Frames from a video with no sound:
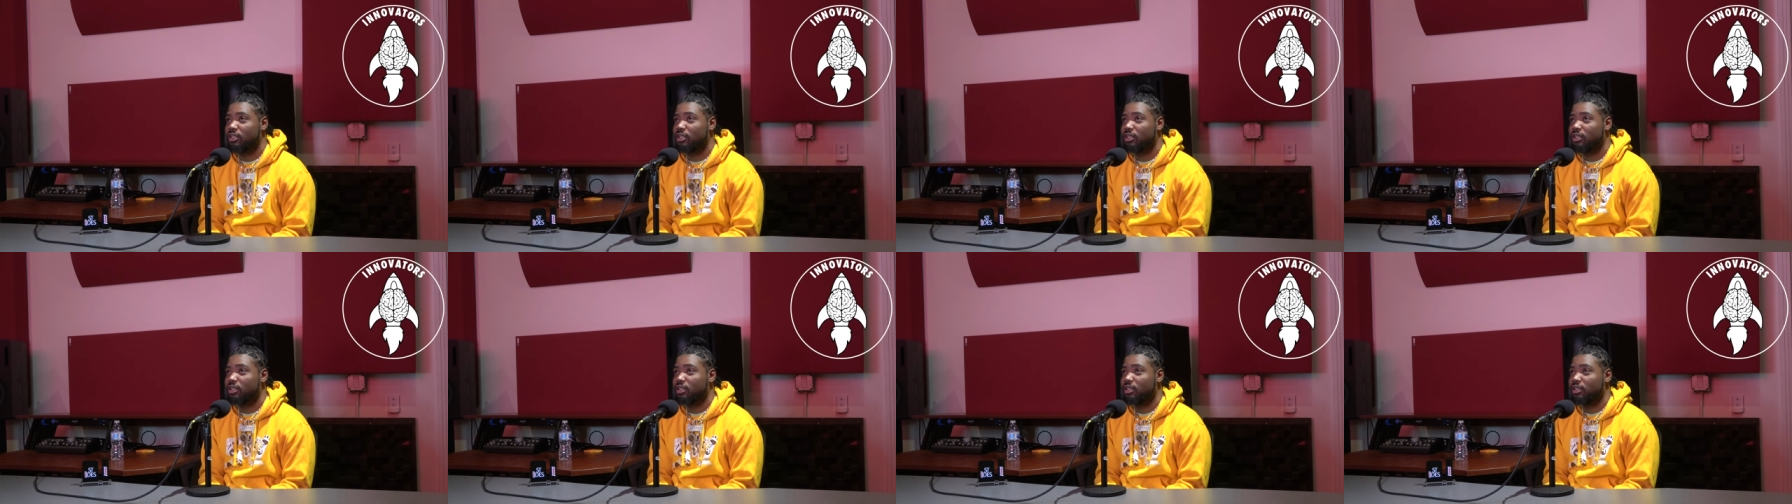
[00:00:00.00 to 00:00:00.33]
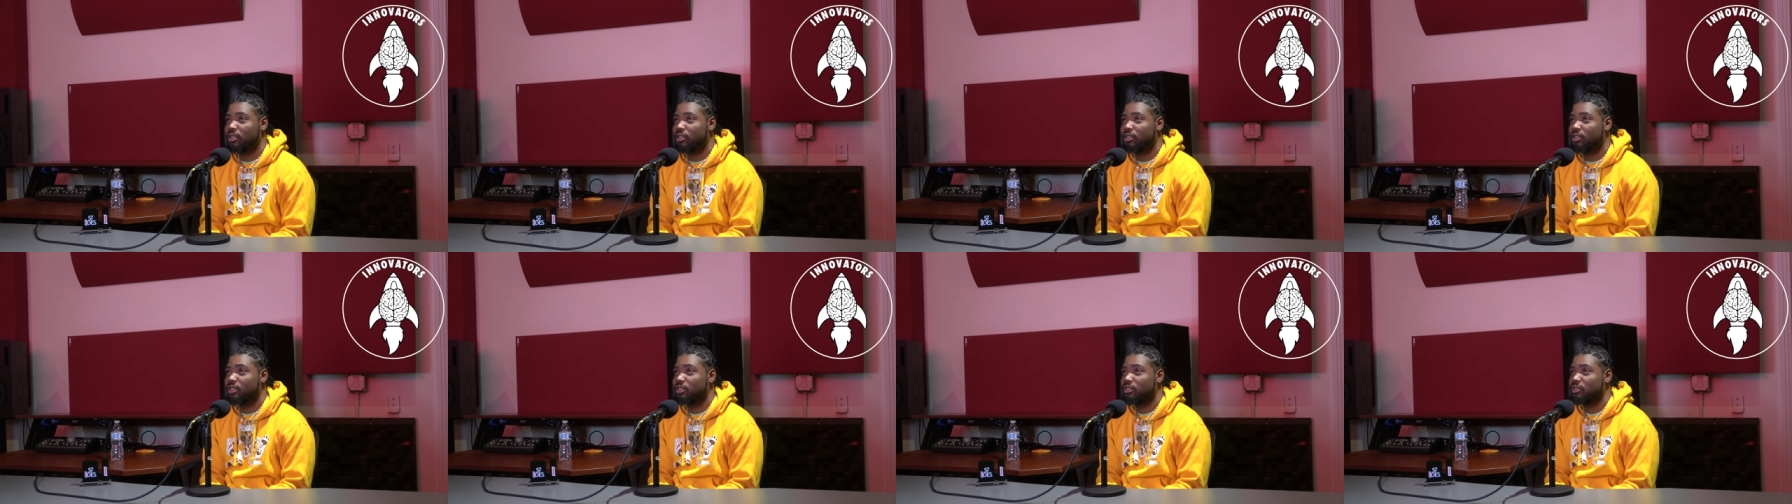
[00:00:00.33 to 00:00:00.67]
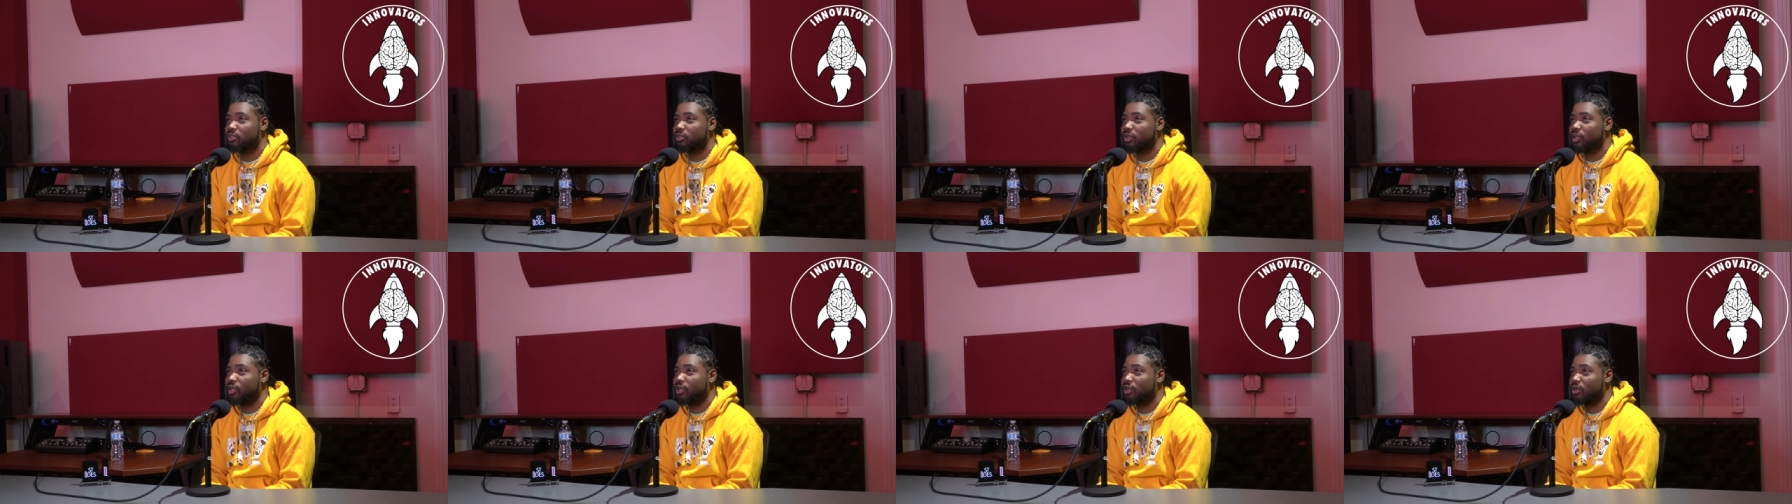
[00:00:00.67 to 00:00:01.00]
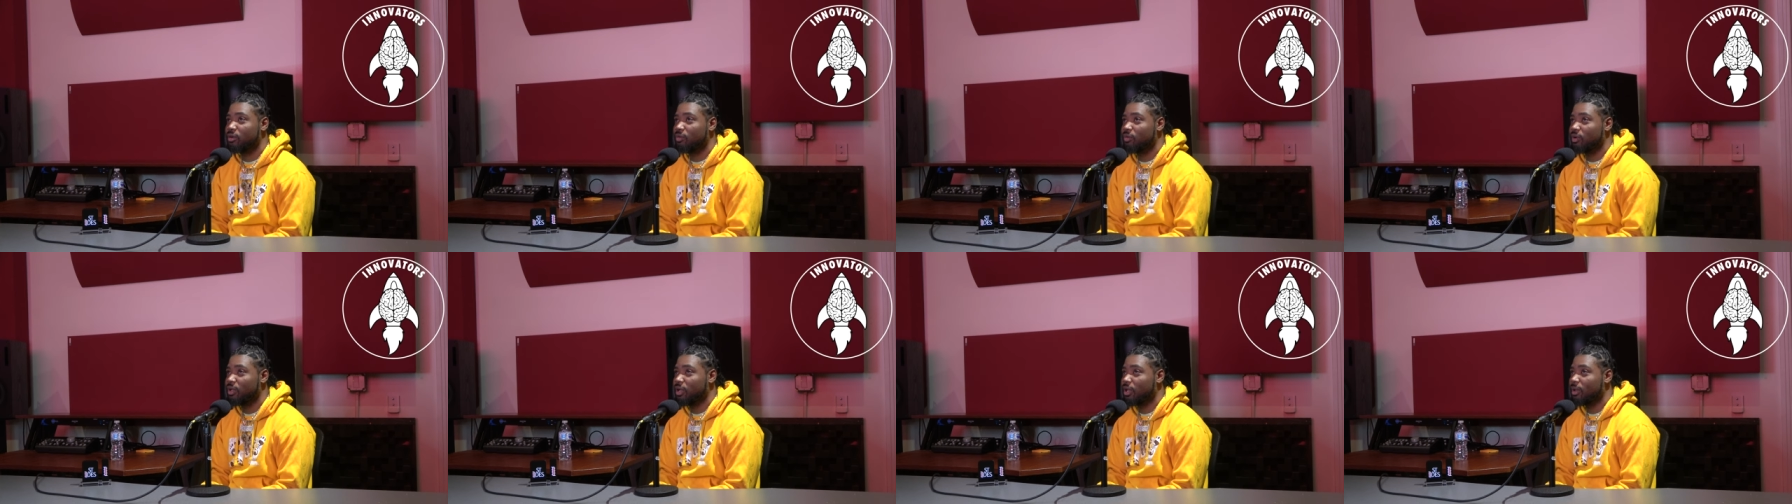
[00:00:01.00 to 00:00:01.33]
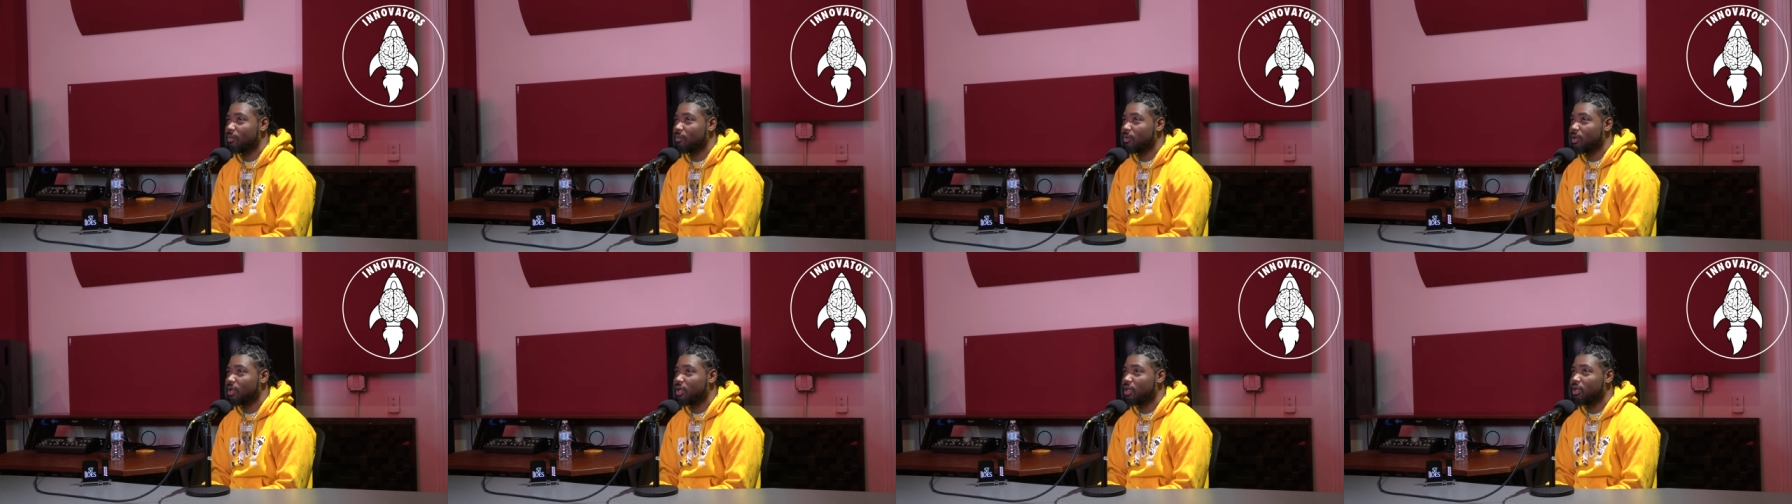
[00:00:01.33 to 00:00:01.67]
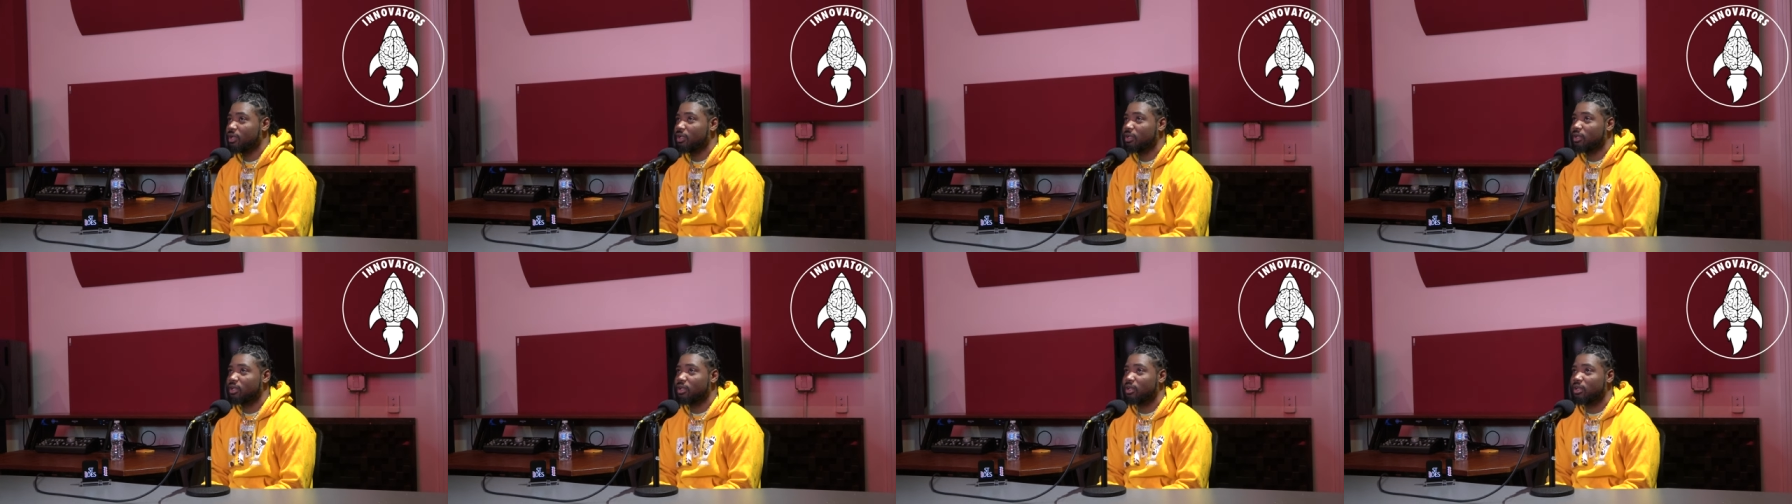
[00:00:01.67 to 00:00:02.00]
the Draco one, I'm
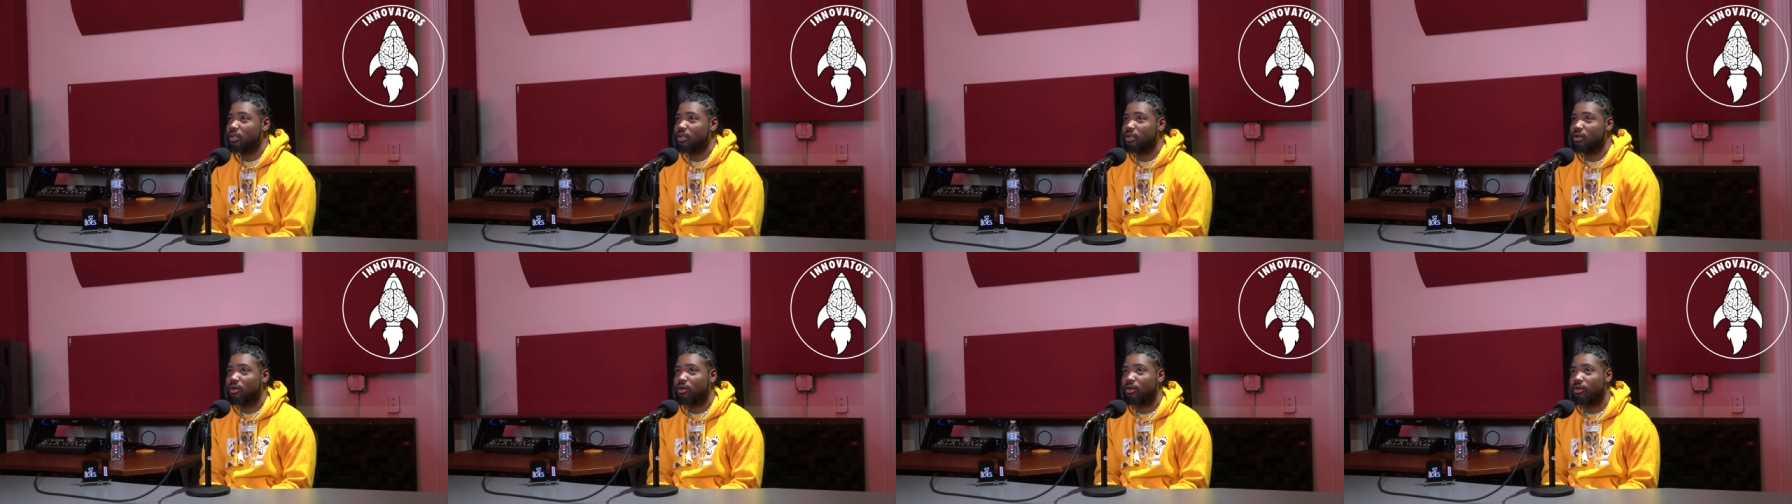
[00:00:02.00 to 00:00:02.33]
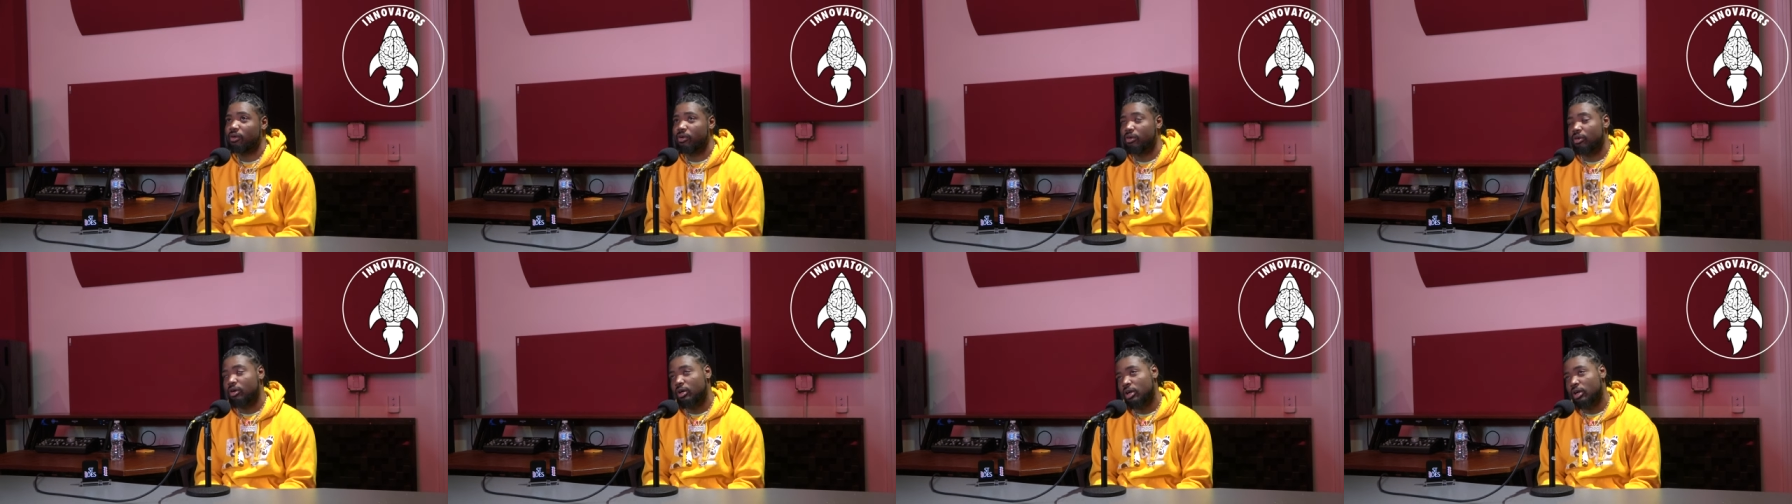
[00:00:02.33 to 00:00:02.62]
kind of uh